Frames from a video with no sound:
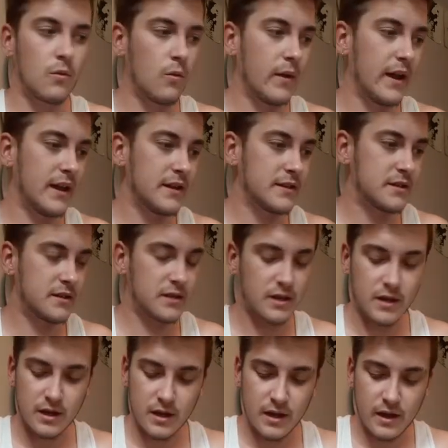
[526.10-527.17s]
waist.
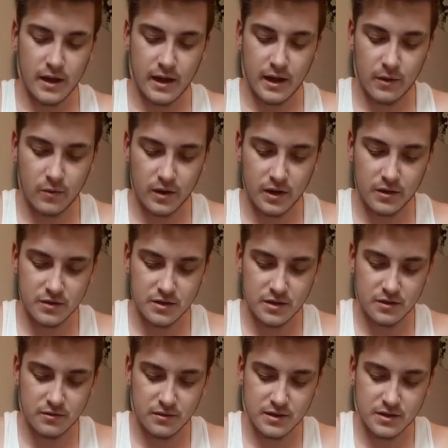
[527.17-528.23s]
And what you
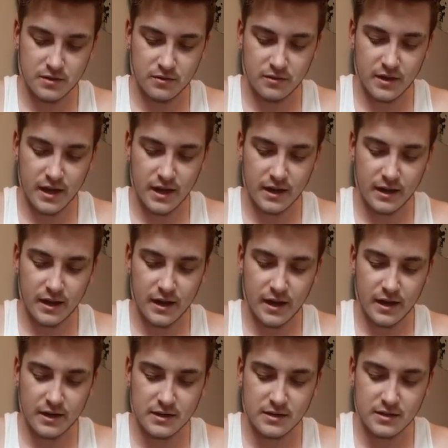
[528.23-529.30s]
do is you then
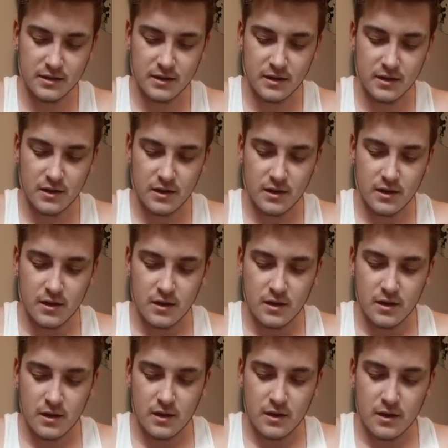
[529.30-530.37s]
get,
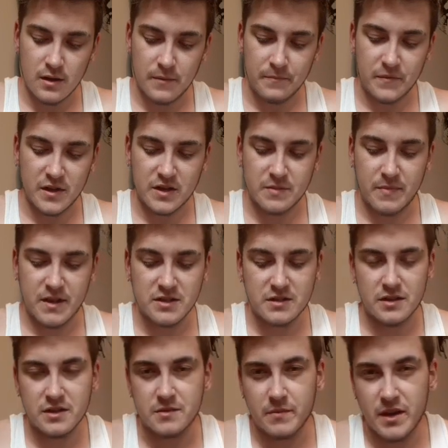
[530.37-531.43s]
it's
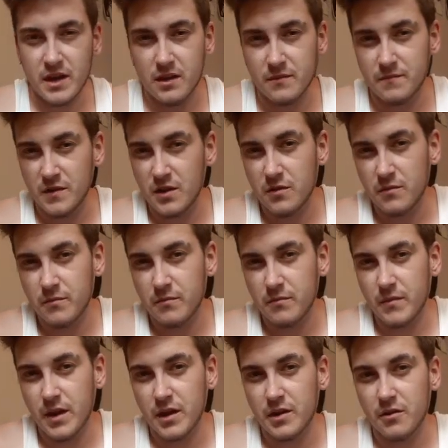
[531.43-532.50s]
basically just you can
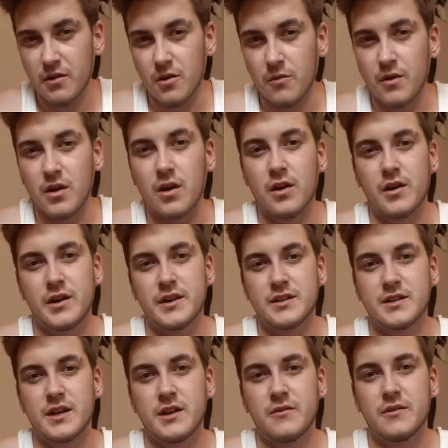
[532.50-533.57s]
make your own
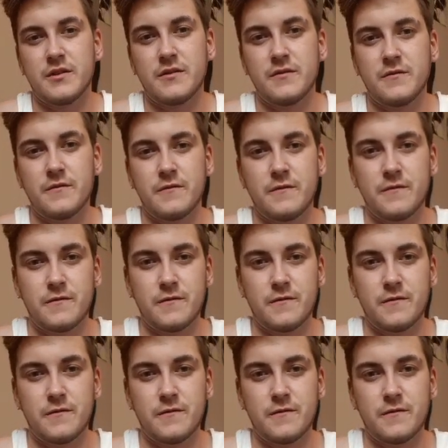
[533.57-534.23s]
harness out of